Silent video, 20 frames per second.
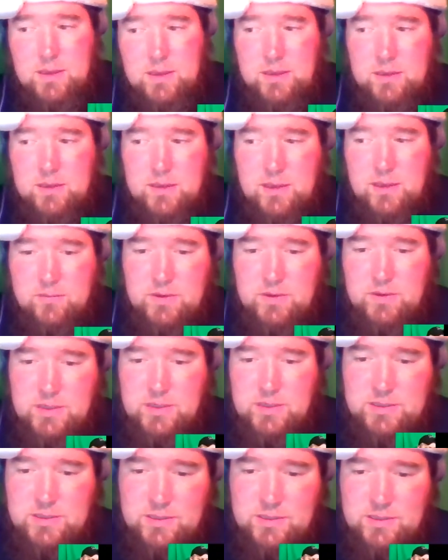Kevin
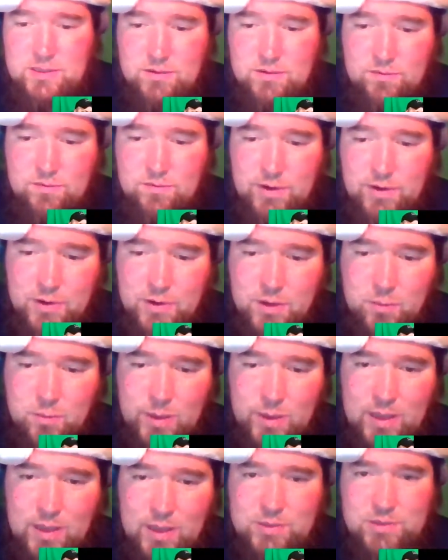Dixie is a very
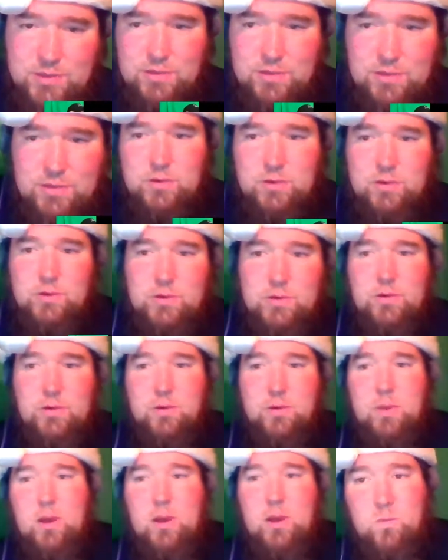passionate dude
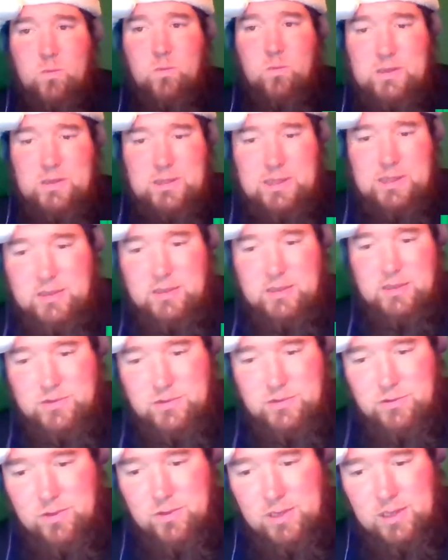about what he's
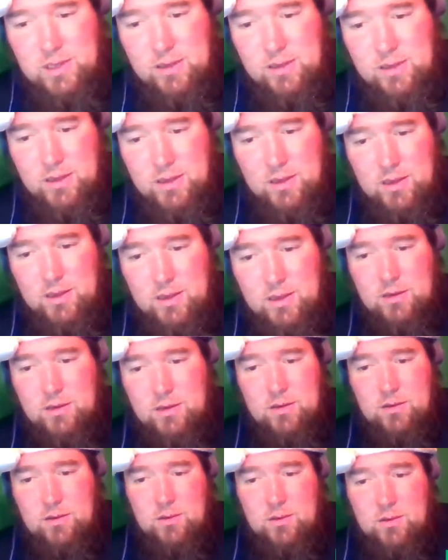doing. You
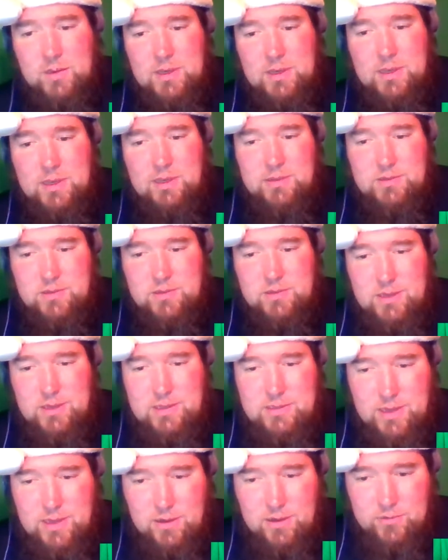know, I mean,
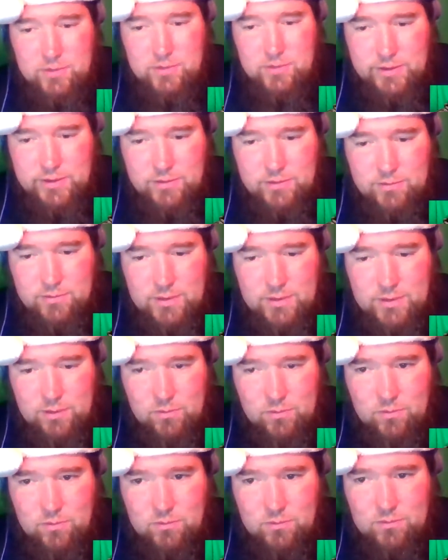he's out there, you
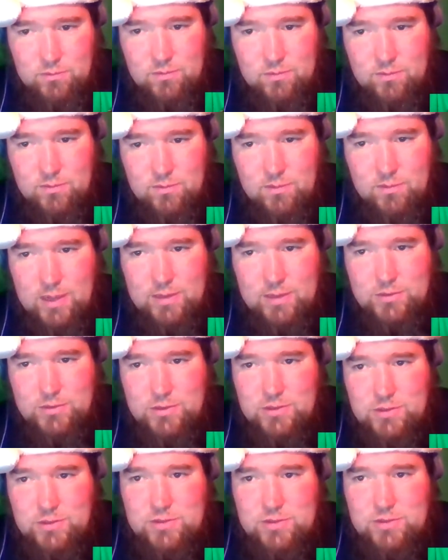know, not
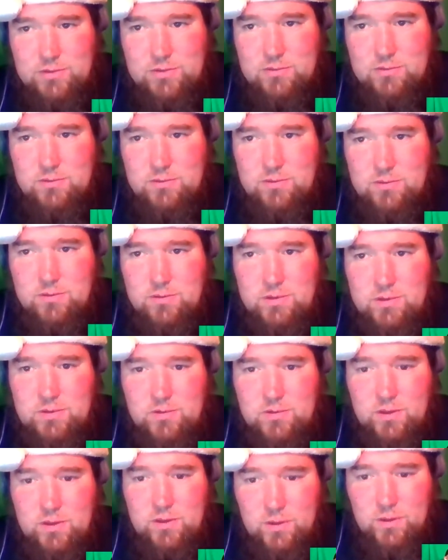just
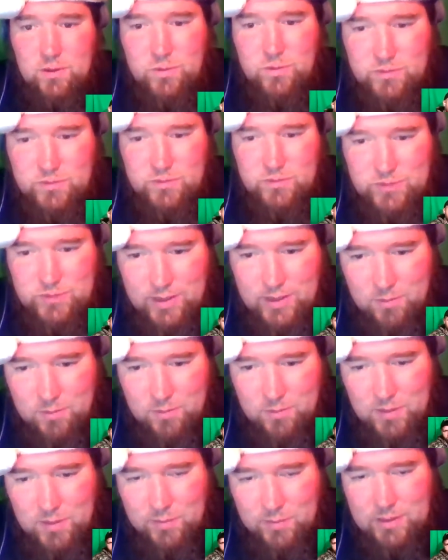dealing with the Second
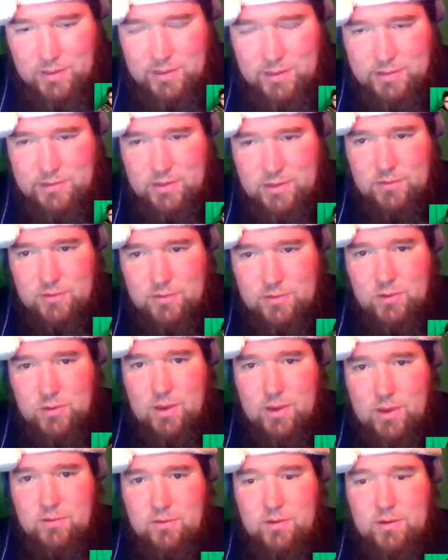Amendment. He's also
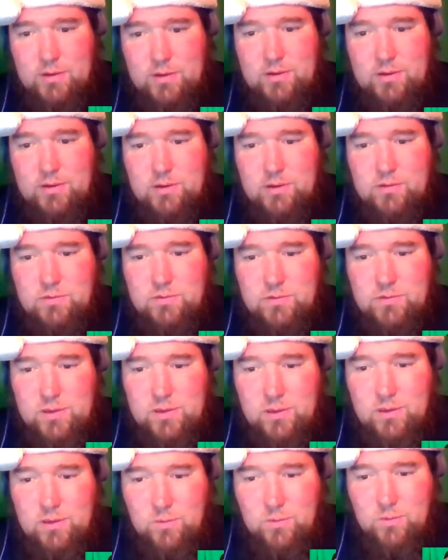out there, you know,
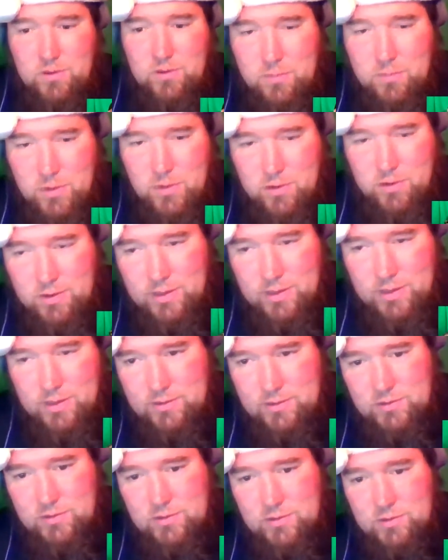dealing with
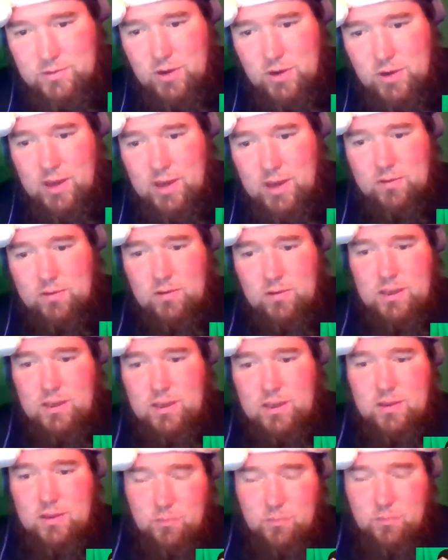communities and trying to
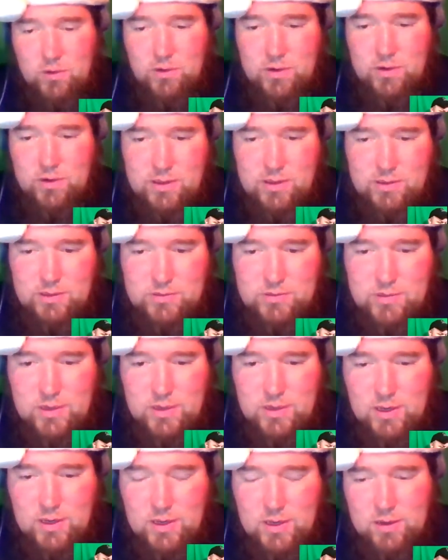get communities,
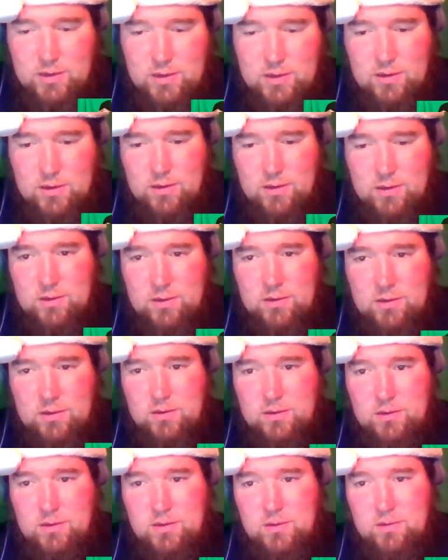
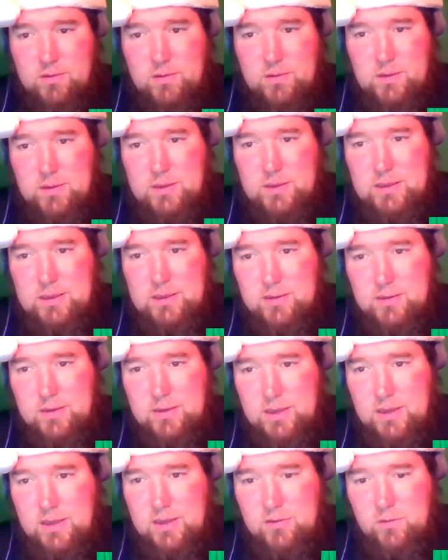to
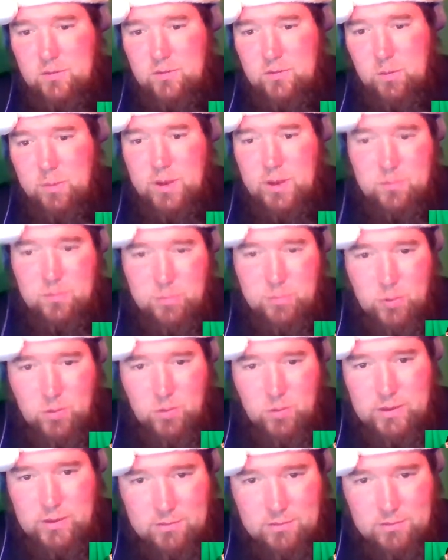a better
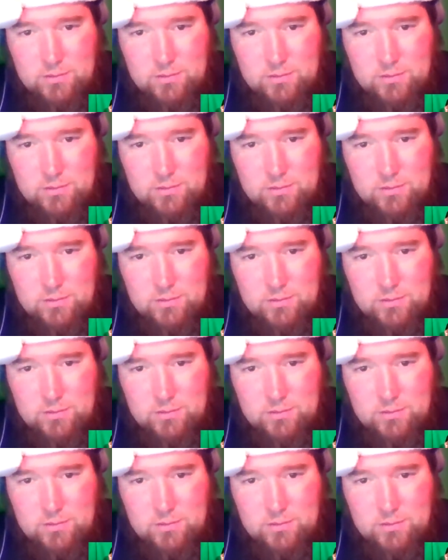point.